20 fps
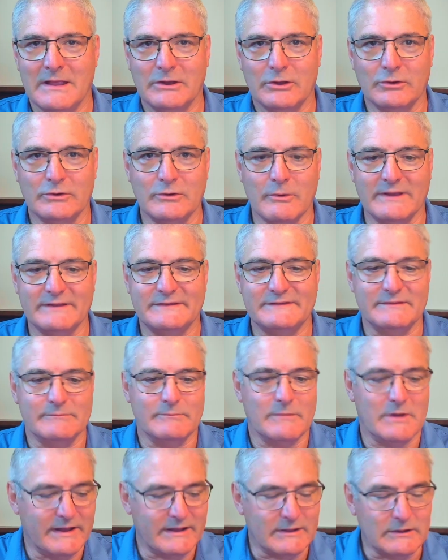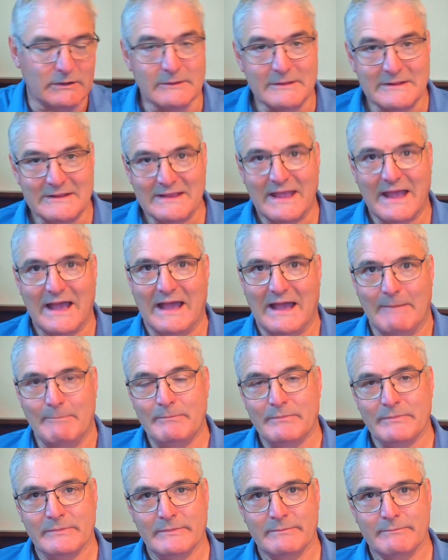Good question, Michael.
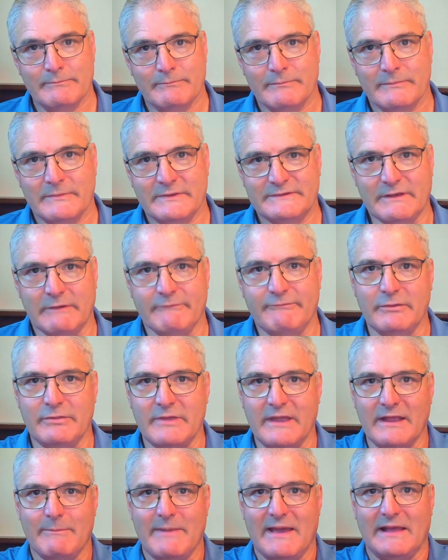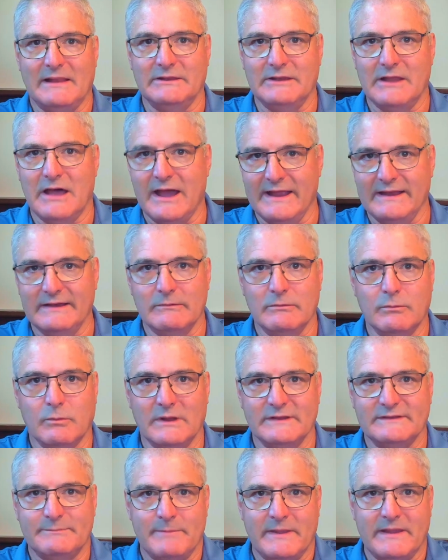So if you think about light,
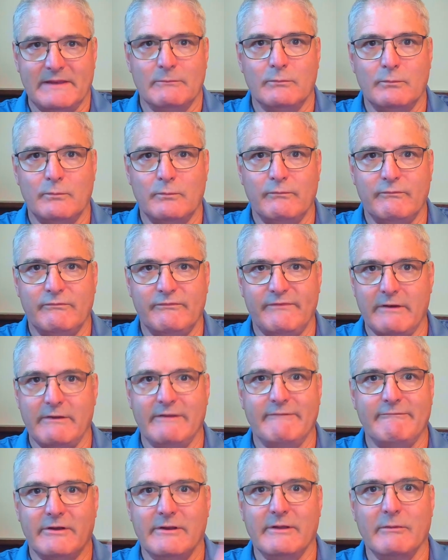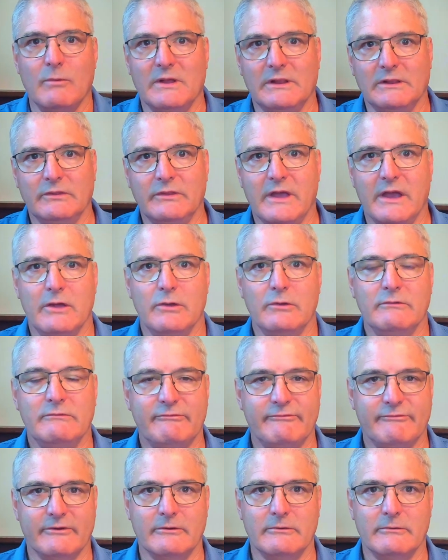what's been very, very well known
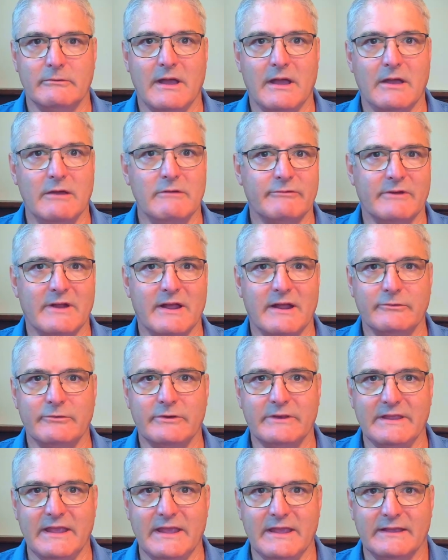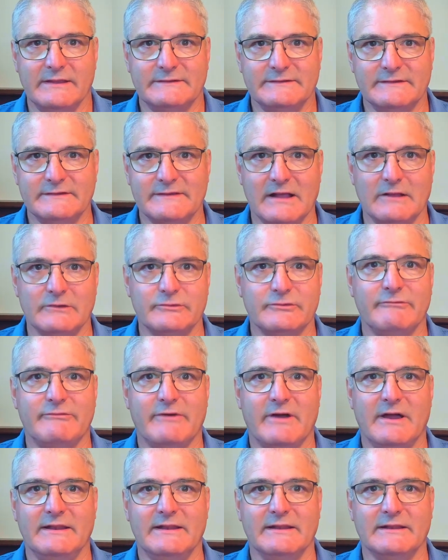for over 100 years is
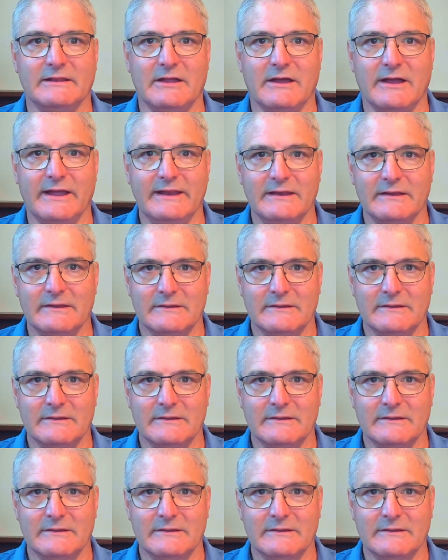ultraviolet light,